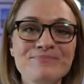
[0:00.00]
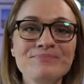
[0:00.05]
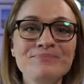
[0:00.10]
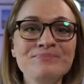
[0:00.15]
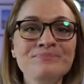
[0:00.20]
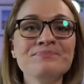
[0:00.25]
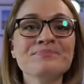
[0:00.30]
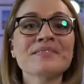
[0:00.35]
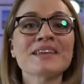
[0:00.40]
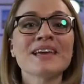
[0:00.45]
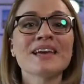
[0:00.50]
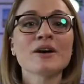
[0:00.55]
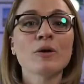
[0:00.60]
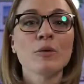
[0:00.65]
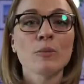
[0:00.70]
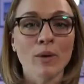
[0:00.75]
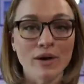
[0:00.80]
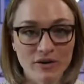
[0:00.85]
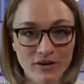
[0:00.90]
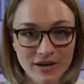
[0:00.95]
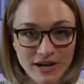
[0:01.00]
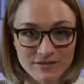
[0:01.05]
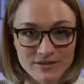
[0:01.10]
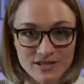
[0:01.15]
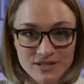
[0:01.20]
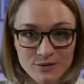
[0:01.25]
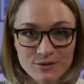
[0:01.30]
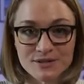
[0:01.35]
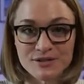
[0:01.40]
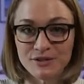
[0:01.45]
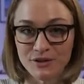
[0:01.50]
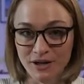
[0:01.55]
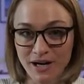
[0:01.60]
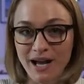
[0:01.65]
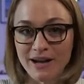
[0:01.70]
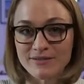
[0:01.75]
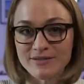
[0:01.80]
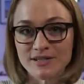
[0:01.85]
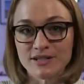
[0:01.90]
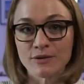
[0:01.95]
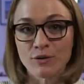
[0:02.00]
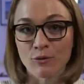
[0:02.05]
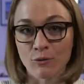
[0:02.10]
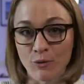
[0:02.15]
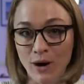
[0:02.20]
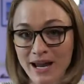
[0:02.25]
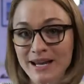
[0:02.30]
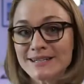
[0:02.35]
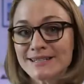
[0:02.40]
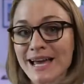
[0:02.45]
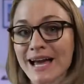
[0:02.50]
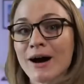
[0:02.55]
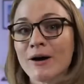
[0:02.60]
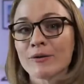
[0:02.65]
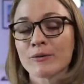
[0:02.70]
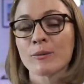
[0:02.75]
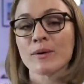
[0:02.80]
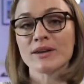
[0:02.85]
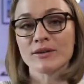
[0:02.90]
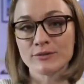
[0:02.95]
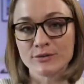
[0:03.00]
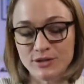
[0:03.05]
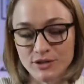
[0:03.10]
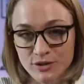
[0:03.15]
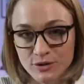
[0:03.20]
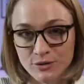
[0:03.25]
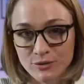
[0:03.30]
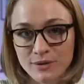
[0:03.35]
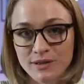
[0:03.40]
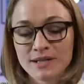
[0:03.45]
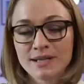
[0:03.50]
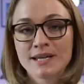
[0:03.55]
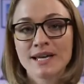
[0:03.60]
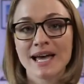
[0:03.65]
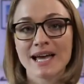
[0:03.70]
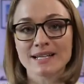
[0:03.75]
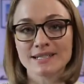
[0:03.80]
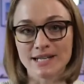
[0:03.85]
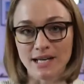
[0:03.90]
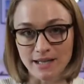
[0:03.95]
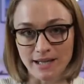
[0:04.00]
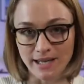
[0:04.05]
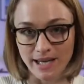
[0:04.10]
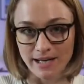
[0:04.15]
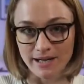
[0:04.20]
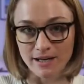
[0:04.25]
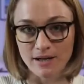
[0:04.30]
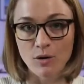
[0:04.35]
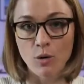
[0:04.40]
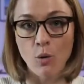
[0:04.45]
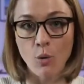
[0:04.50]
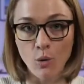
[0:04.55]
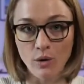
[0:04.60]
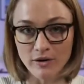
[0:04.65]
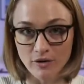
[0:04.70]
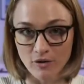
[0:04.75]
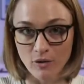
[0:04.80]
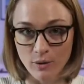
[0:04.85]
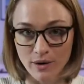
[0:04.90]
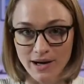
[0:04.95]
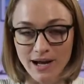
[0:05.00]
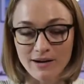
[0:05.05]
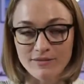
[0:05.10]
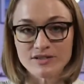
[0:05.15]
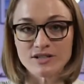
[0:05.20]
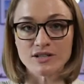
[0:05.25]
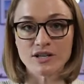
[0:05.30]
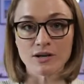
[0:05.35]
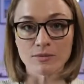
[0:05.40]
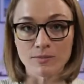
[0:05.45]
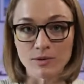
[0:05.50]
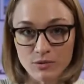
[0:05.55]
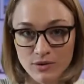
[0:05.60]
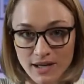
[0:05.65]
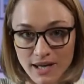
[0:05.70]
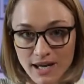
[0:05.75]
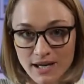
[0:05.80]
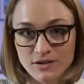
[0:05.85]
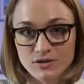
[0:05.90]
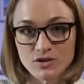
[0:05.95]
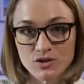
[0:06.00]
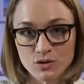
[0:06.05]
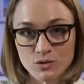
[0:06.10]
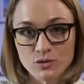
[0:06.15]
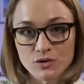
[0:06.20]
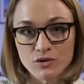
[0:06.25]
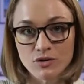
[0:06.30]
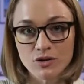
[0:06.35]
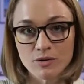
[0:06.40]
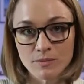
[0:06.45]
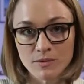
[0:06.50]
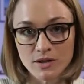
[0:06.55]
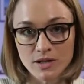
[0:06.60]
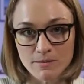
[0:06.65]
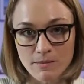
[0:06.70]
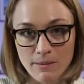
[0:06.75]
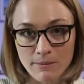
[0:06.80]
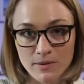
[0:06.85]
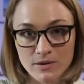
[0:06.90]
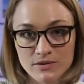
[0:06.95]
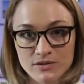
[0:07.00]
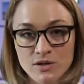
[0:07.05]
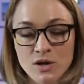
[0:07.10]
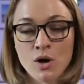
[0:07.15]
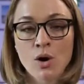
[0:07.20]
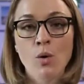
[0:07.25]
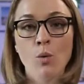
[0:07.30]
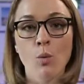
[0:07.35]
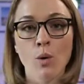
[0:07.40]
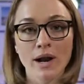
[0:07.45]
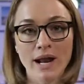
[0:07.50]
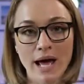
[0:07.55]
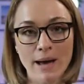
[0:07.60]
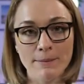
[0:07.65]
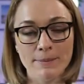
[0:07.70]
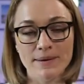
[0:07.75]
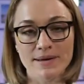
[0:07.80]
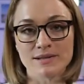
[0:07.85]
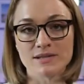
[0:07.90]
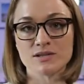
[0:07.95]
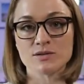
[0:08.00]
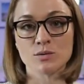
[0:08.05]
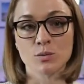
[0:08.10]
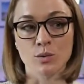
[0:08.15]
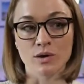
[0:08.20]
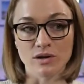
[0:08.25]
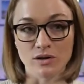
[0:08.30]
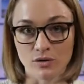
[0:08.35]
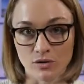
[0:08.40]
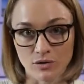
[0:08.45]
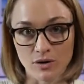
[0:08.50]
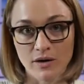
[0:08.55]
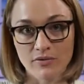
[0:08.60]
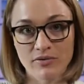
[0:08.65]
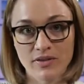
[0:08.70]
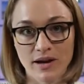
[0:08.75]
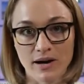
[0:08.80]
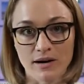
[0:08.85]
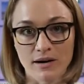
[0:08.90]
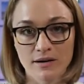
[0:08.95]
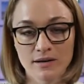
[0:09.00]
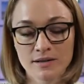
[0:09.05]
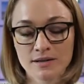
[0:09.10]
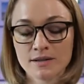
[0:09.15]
you're going to have to do is you're going to have to write down what you do and delegate it, or you're going to have to communicate to your community members what happens when you're not there.